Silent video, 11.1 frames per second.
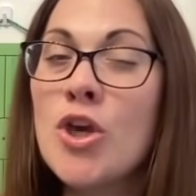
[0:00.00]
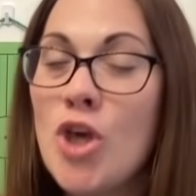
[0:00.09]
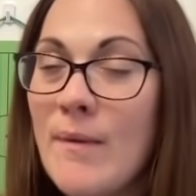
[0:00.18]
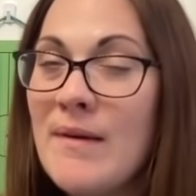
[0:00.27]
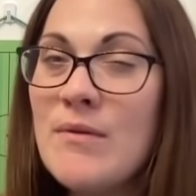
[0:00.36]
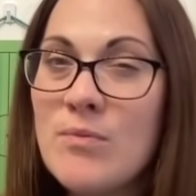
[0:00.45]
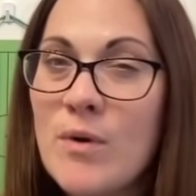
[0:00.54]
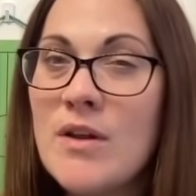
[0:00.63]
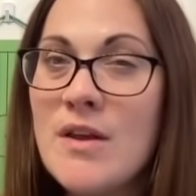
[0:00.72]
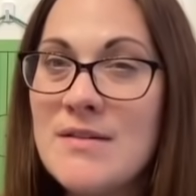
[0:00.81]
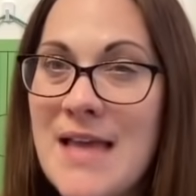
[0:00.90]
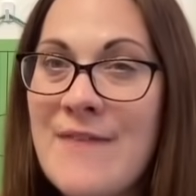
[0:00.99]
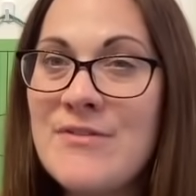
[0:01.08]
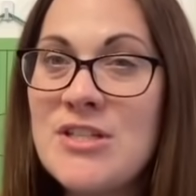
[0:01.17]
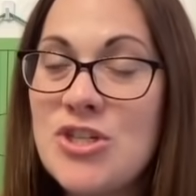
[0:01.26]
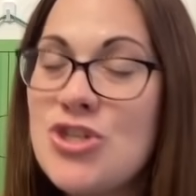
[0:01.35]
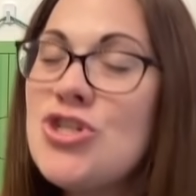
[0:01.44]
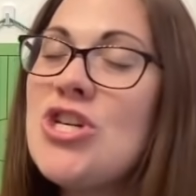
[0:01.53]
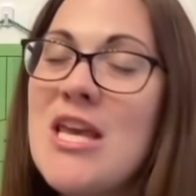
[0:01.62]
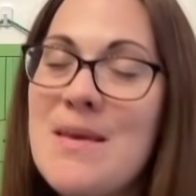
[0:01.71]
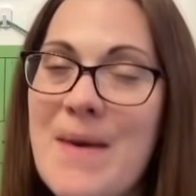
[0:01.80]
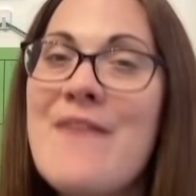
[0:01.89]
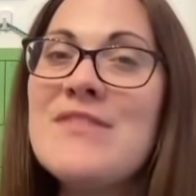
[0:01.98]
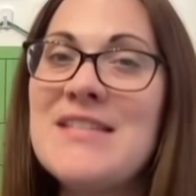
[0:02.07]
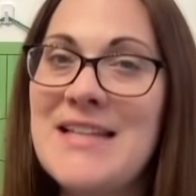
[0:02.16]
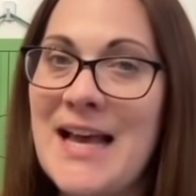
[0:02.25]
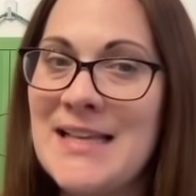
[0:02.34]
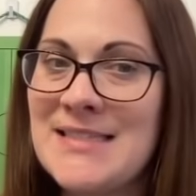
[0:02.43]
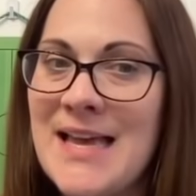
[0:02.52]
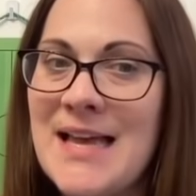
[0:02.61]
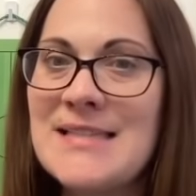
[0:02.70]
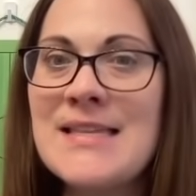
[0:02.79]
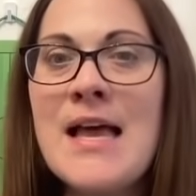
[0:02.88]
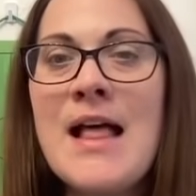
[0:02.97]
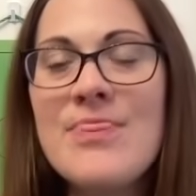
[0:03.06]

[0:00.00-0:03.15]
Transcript: Going with one of those cheap Everton assets.